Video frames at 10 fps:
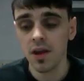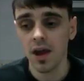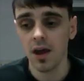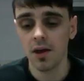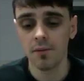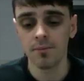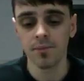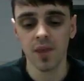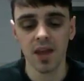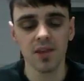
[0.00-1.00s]

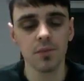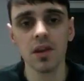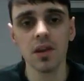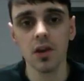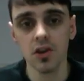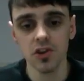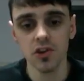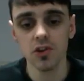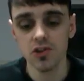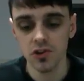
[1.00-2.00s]
and there's been a
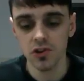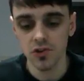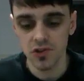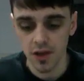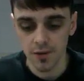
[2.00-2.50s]
huge